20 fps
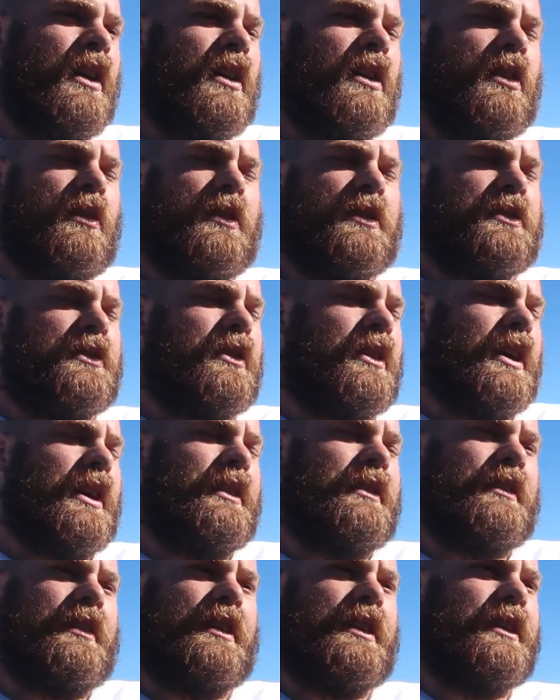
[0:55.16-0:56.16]
Oh, it's
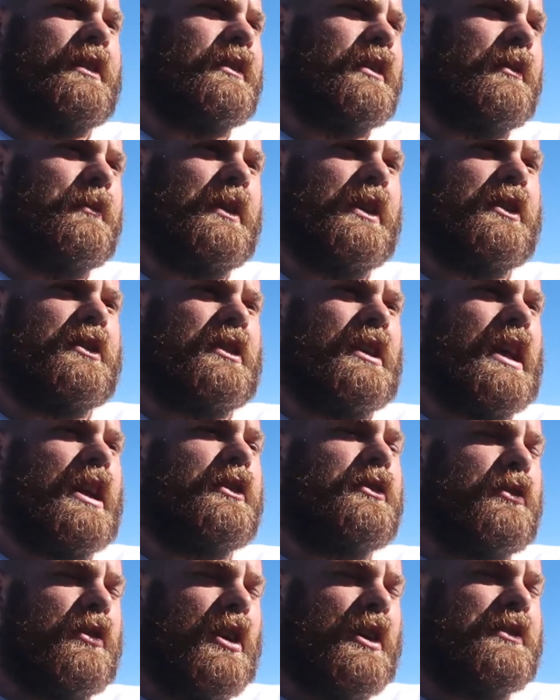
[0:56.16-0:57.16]
great. I mean, there's a lot
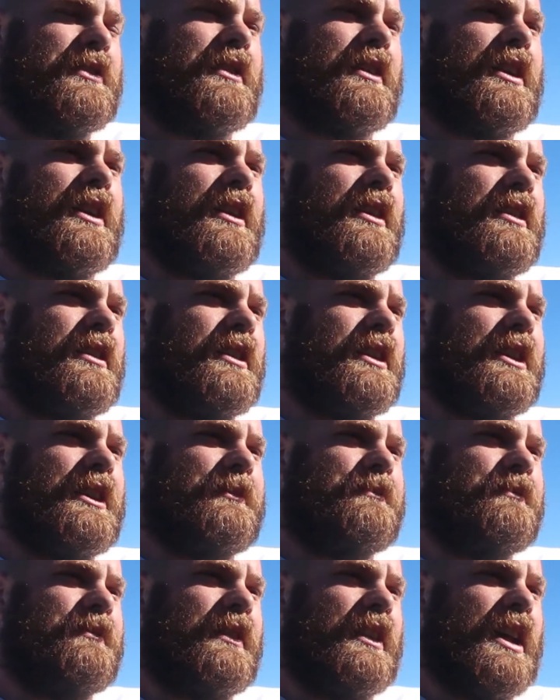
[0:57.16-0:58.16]
of trust there, a
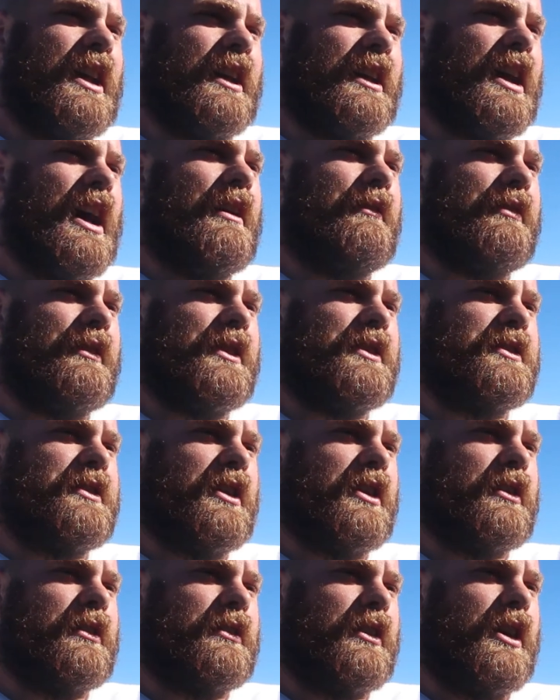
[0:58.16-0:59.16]
lot of confidence in
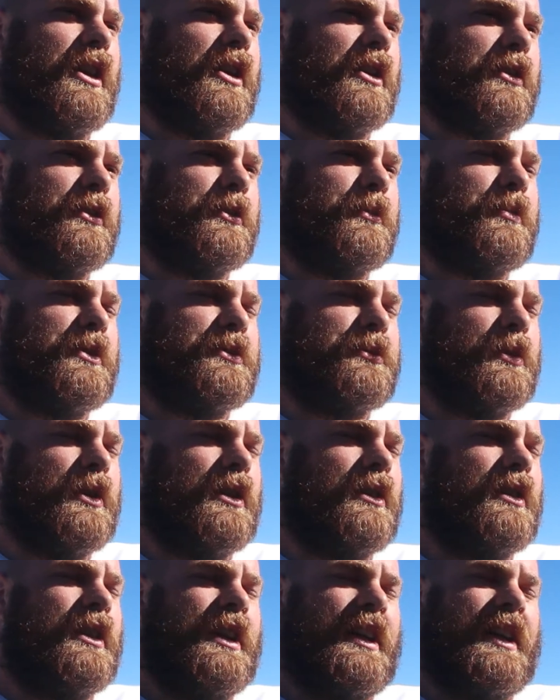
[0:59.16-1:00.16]
our group as
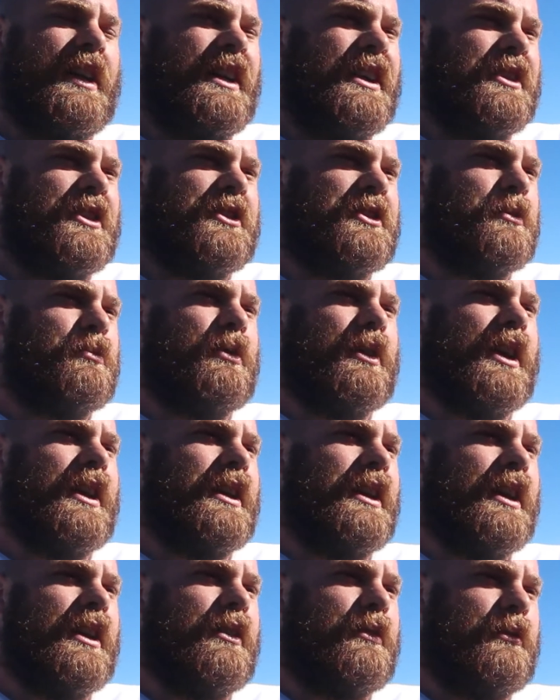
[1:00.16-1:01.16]
well. Just to playing
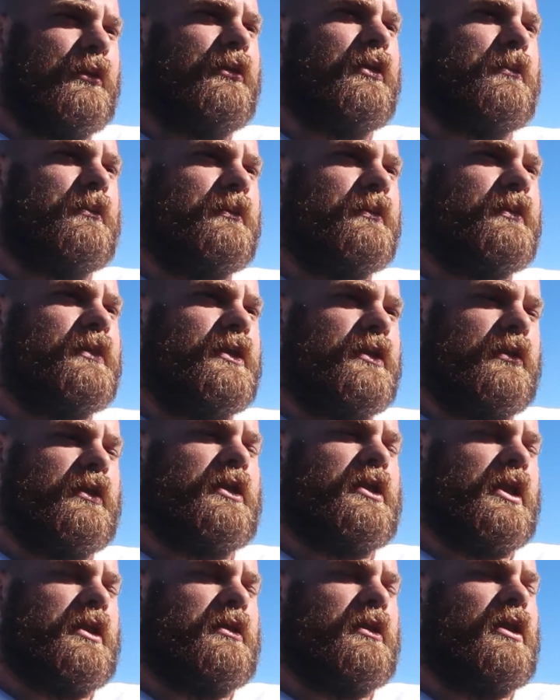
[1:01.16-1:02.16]
together for
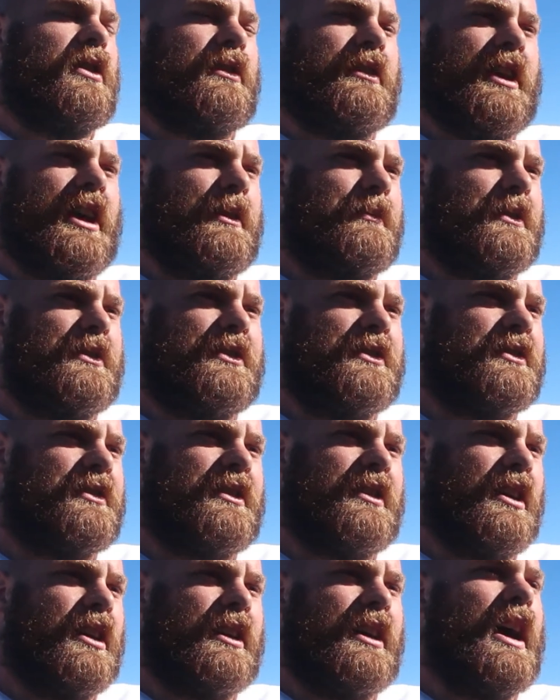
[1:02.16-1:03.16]
such a long time, it's
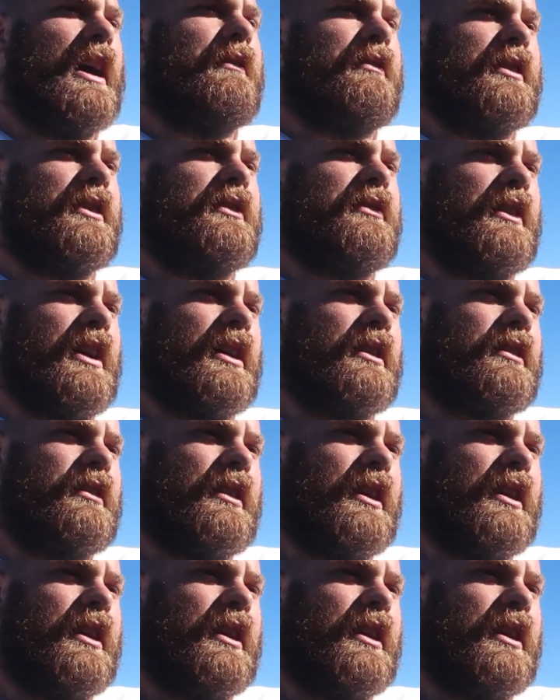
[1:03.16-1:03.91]
just a confidence factor